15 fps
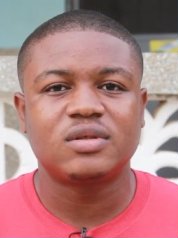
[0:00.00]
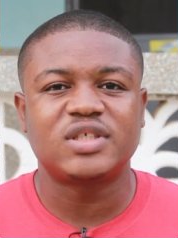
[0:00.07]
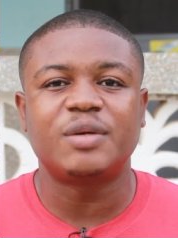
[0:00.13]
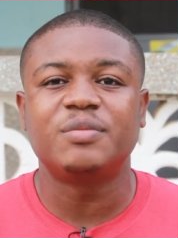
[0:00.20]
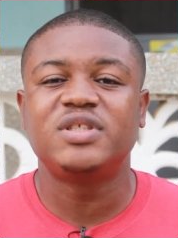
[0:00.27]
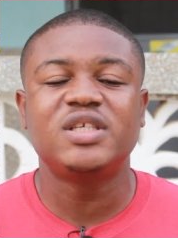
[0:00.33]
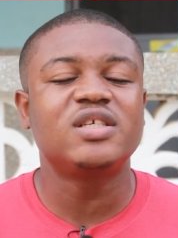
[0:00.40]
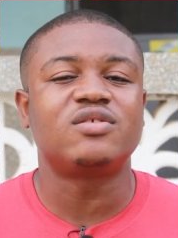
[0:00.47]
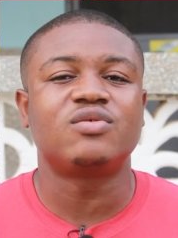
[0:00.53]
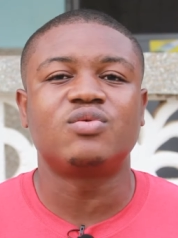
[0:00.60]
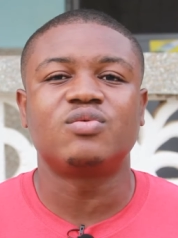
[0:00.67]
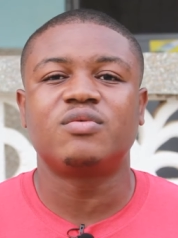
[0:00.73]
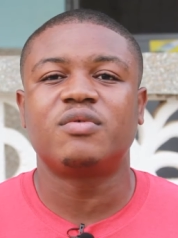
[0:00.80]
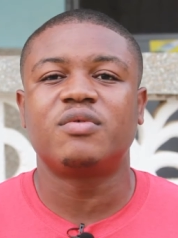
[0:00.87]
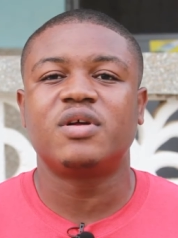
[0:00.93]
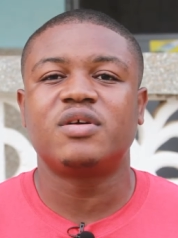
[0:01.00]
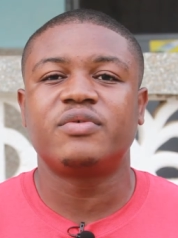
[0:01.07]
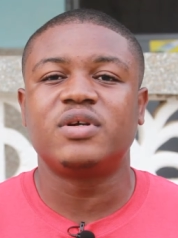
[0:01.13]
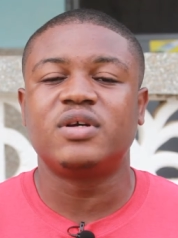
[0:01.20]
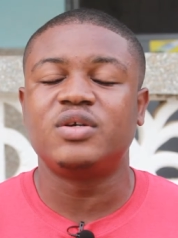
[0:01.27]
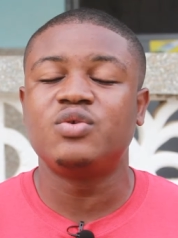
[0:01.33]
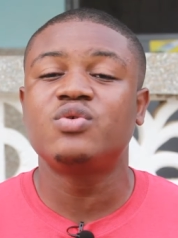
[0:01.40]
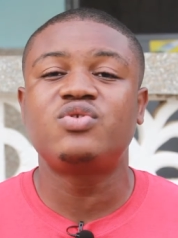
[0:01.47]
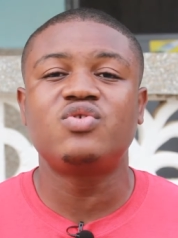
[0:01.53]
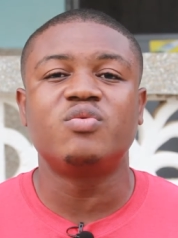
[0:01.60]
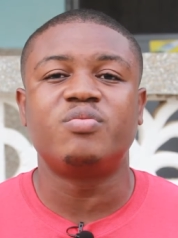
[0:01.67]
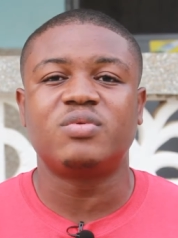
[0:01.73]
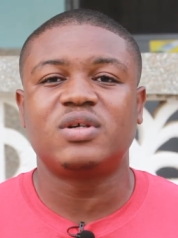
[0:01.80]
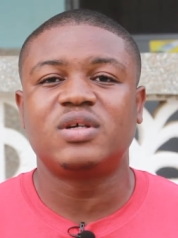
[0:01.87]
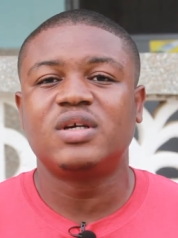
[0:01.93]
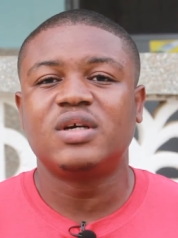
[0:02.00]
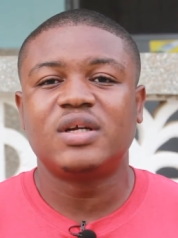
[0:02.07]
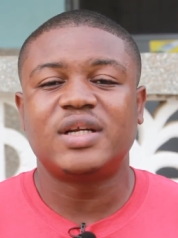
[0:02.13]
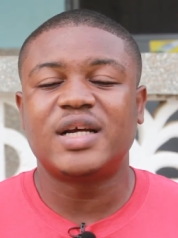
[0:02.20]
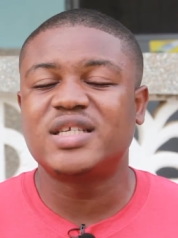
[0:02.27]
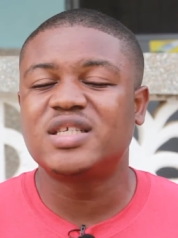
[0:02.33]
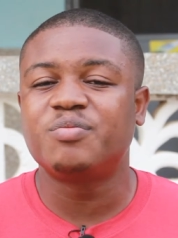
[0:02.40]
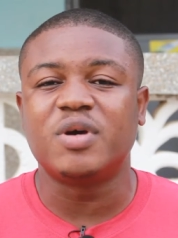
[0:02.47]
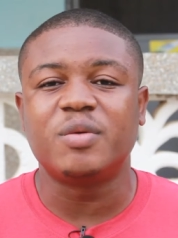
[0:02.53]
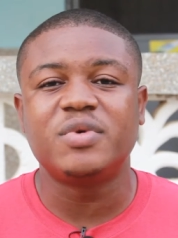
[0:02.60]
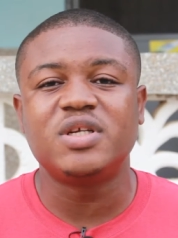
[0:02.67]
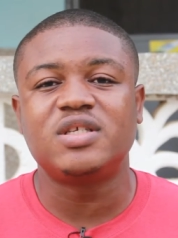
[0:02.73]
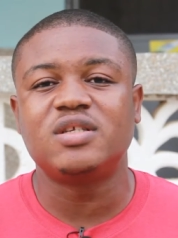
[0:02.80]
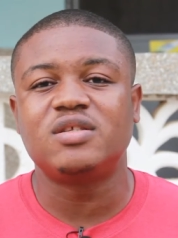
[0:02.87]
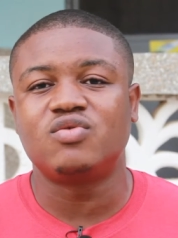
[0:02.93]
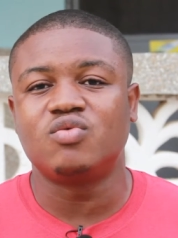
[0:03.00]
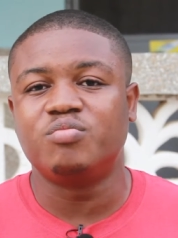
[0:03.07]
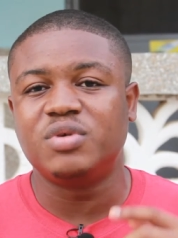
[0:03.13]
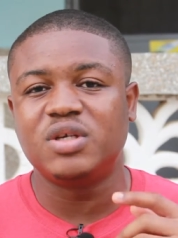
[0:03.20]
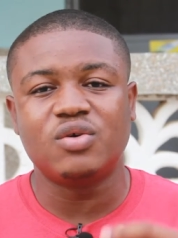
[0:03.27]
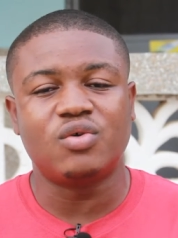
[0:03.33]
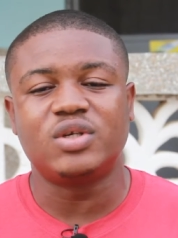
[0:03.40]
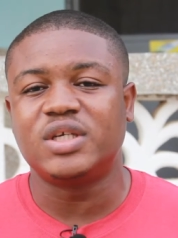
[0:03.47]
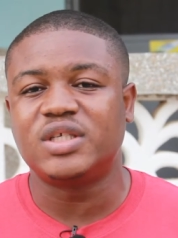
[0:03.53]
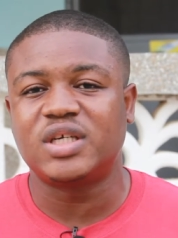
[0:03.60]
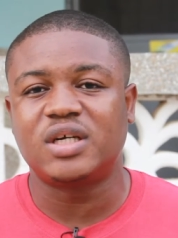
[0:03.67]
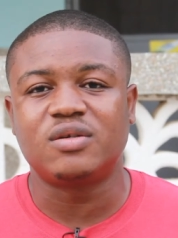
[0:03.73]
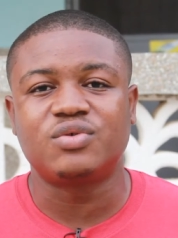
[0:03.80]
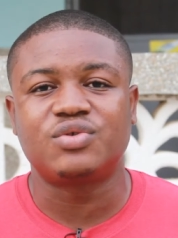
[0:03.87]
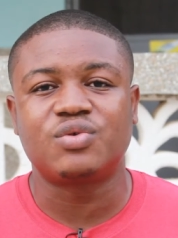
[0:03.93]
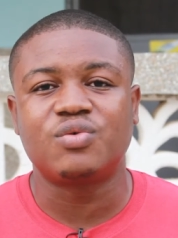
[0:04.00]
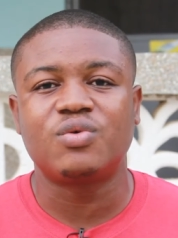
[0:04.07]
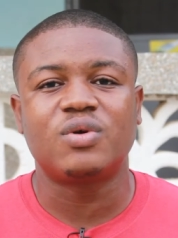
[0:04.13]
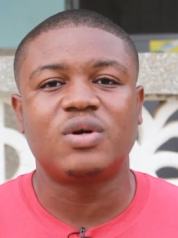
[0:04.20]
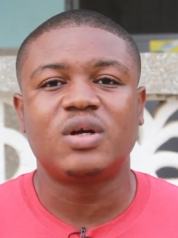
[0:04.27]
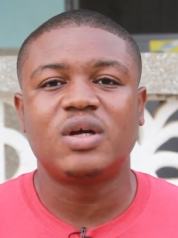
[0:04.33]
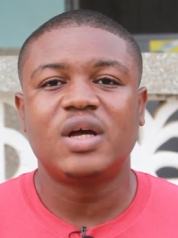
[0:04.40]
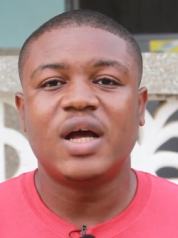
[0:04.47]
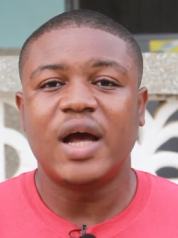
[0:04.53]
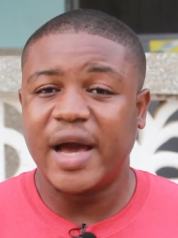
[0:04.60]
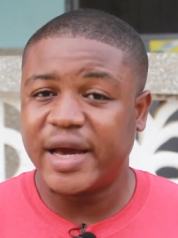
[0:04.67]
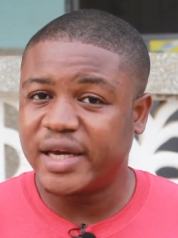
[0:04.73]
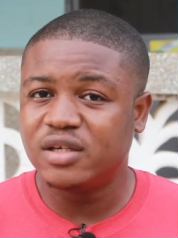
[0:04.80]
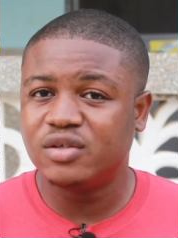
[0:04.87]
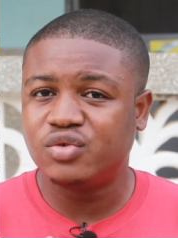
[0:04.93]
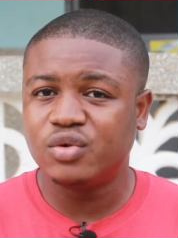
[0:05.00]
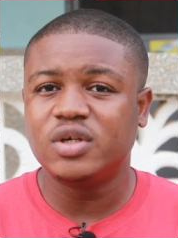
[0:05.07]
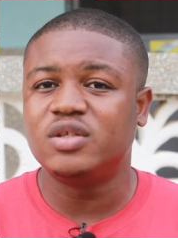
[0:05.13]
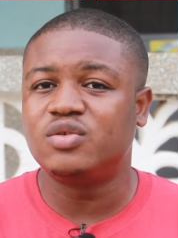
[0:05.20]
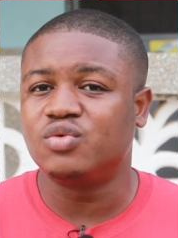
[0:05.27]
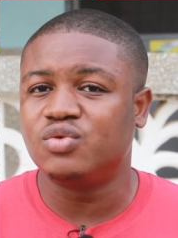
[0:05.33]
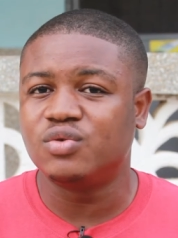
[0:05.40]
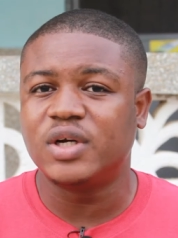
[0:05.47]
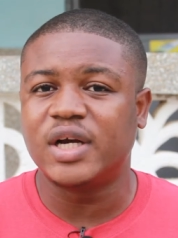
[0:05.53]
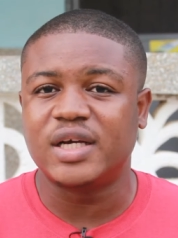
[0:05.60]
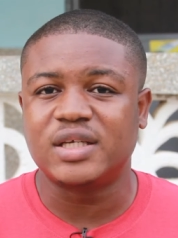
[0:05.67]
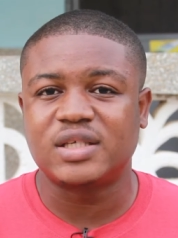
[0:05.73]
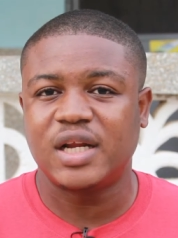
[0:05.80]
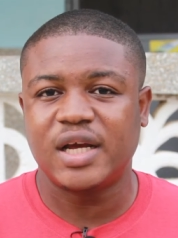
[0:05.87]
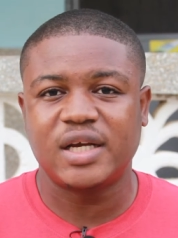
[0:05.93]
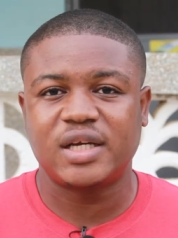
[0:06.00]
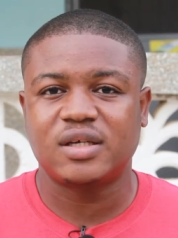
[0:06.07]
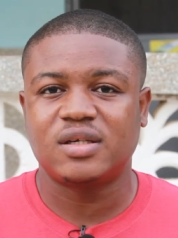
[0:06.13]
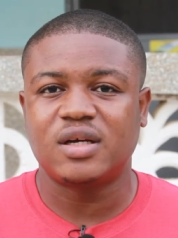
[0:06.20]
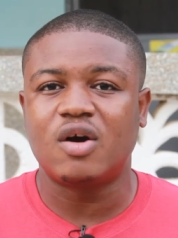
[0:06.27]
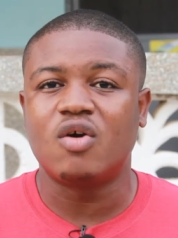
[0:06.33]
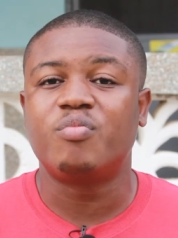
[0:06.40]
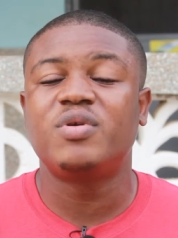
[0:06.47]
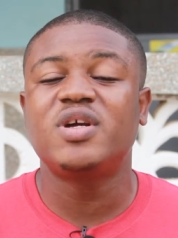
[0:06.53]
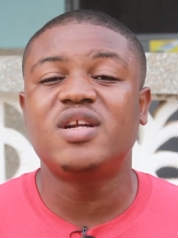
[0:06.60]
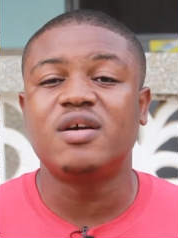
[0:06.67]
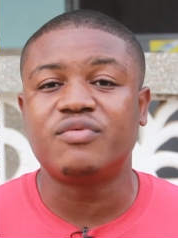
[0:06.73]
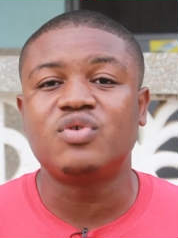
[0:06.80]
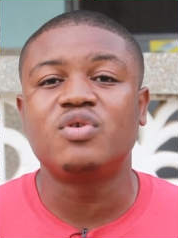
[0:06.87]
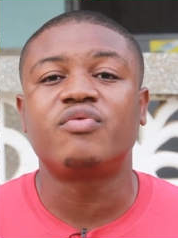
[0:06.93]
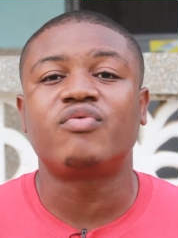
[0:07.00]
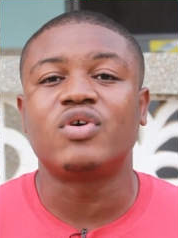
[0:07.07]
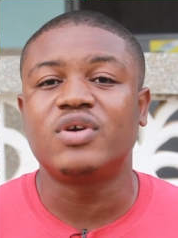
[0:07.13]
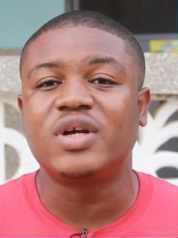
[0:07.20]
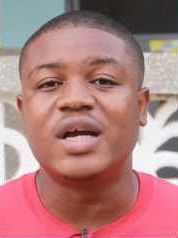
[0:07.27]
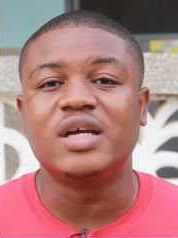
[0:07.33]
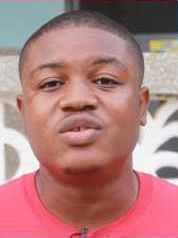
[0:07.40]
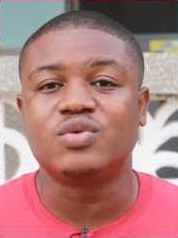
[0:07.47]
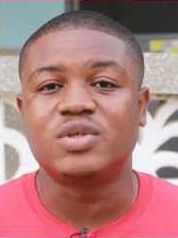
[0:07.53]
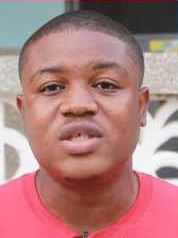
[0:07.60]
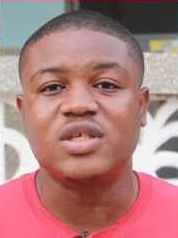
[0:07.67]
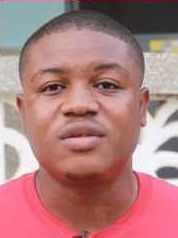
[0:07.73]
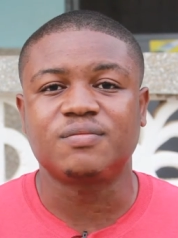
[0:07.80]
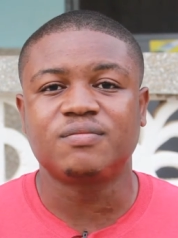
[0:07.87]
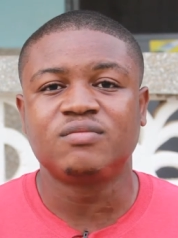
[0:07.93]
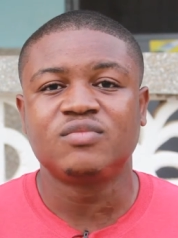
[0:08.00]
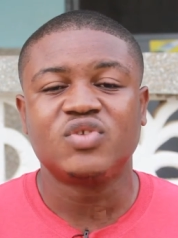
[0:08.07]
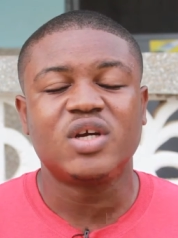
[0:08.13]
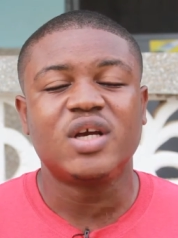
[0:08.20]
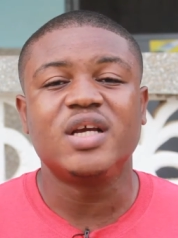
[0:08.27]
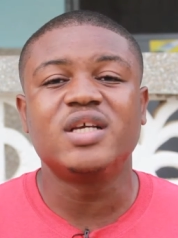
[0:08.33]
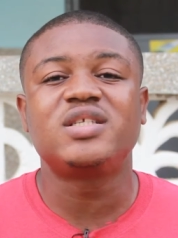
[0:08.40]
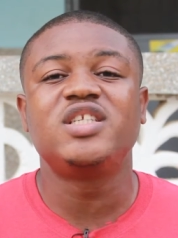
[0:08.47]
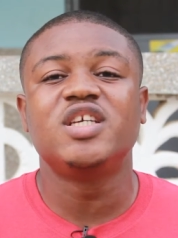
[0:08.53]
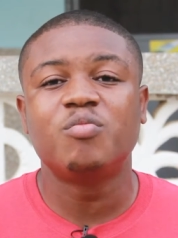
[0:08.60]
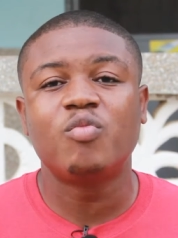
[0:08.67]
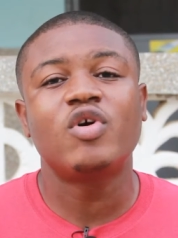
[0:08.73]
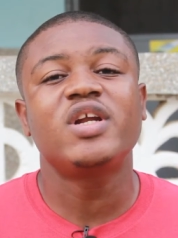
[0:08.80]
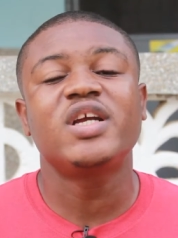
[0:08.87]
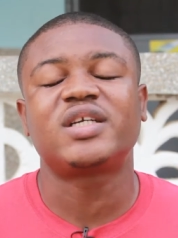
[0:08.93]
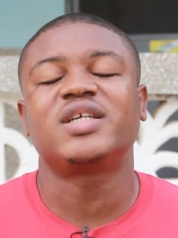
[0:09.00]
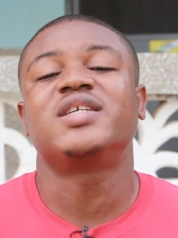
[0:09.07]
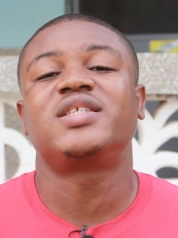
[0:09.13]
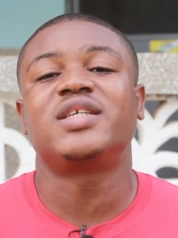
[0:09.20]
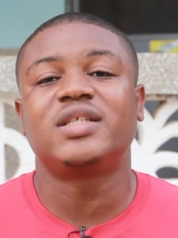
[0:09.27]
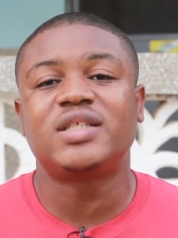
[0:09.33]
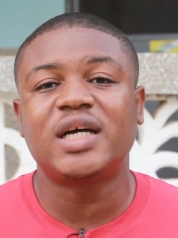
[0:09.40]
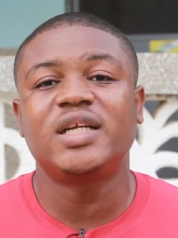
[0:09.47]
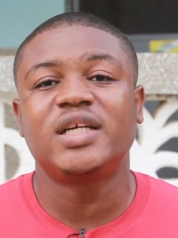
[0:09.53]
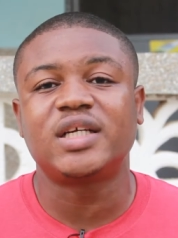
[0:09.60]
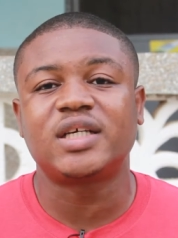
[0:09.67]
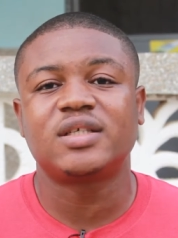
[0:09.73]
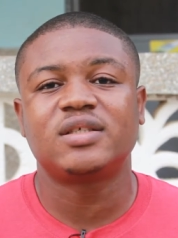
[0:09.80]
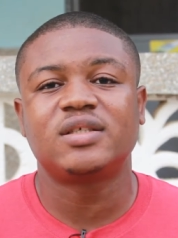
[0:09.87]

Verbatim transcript: some things no youtube doesn't permit it to be on the channel so i can't show it to you guys like i'll play the video for you guys to see it's demonic and satanic